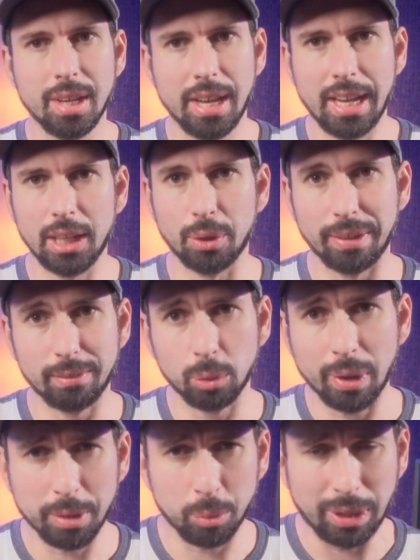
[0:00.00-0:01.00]
Hello
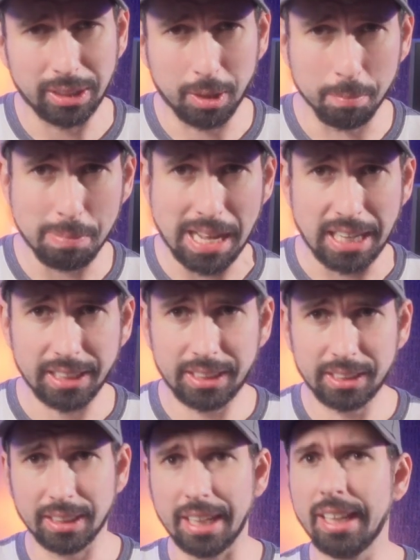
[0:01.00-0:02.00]
everyone and welcome
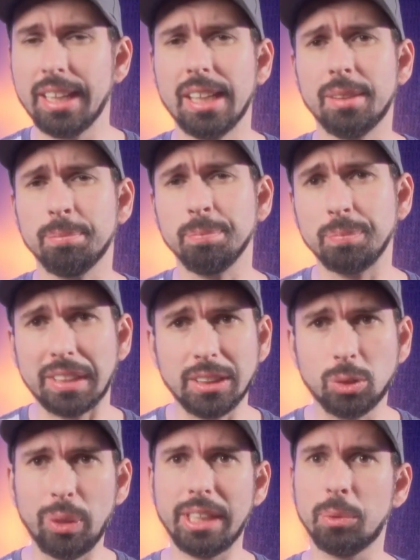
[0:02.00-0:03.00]
back. In
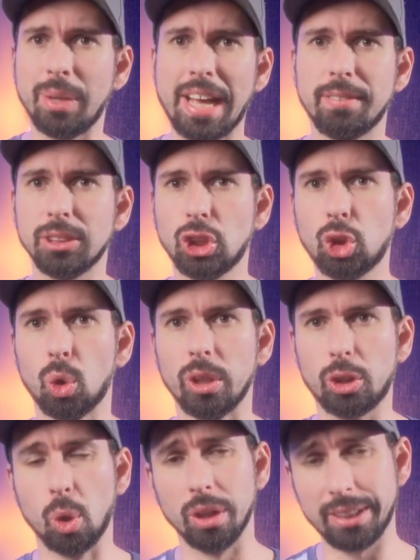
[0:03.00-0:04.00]
Sweden we have a store
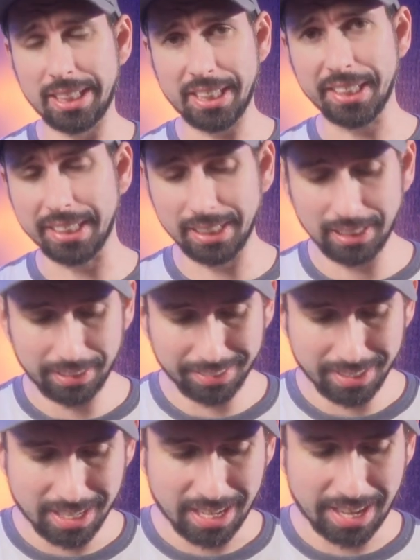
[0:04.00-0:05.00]
called Lidl,
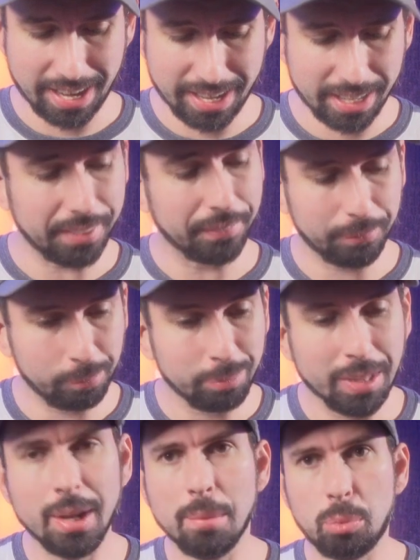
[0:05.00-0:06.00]
and
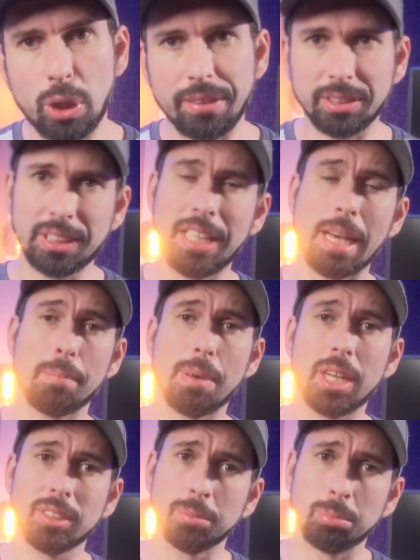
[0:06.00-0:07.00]
previously I
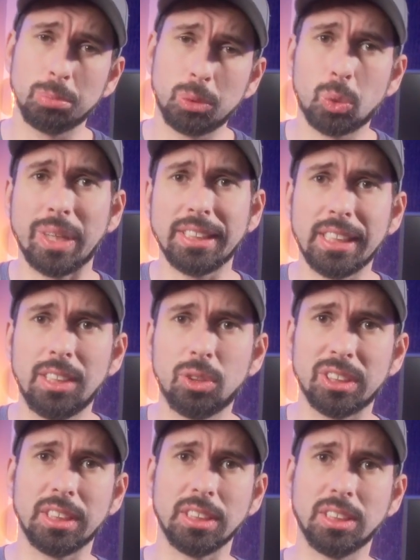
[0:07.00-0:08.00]
bought some quite
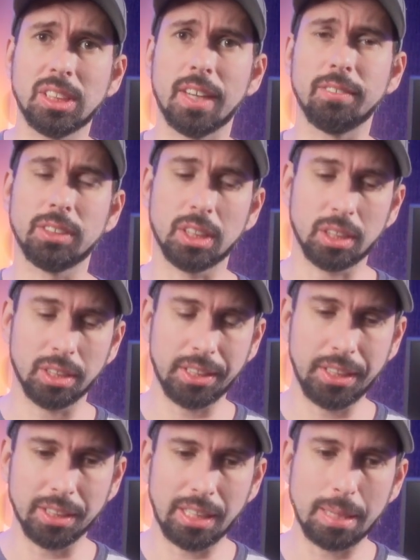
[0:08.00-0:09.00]
interesting stuffs on
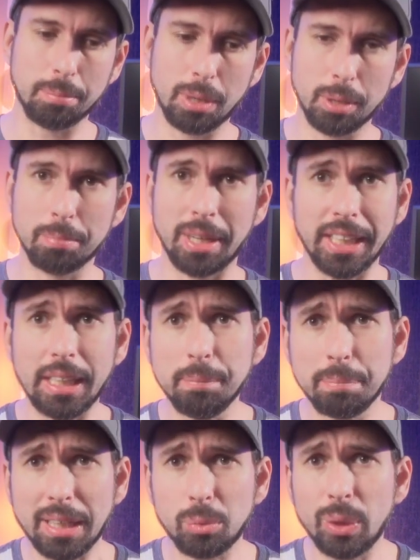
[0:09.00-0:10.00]
Lidl. I bought my
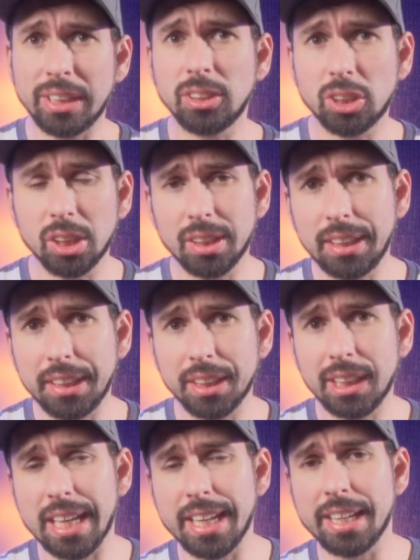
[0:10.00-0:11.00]
impact wrench on
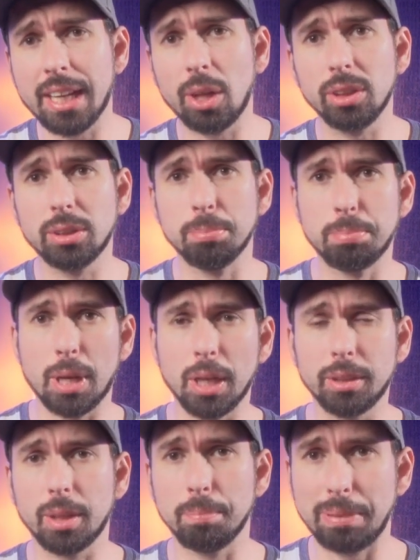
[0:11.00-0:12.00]
Lidl, and I also
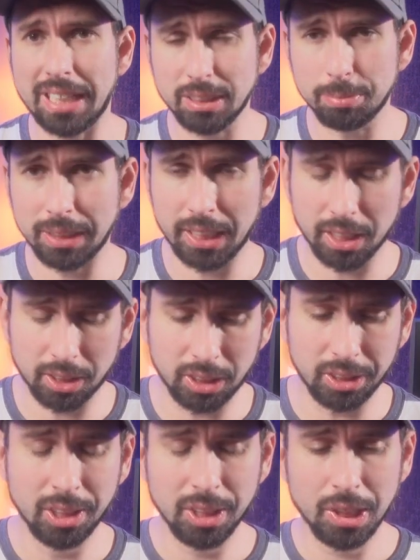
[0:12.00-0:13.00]
bought a plasma
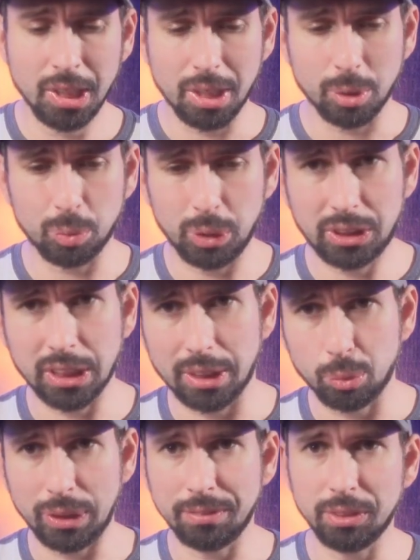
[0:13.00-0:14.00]
cutter which I
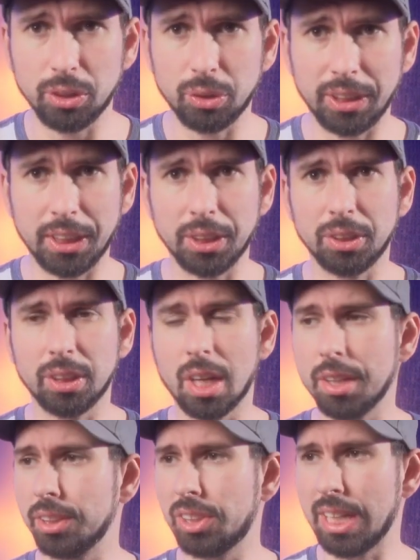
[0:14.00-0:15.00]
reviewed here
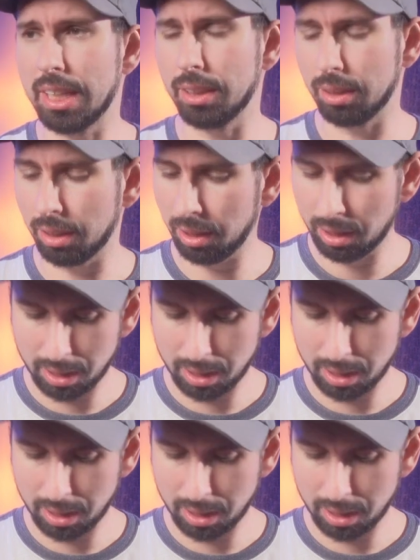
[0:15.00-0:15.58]
on the channel.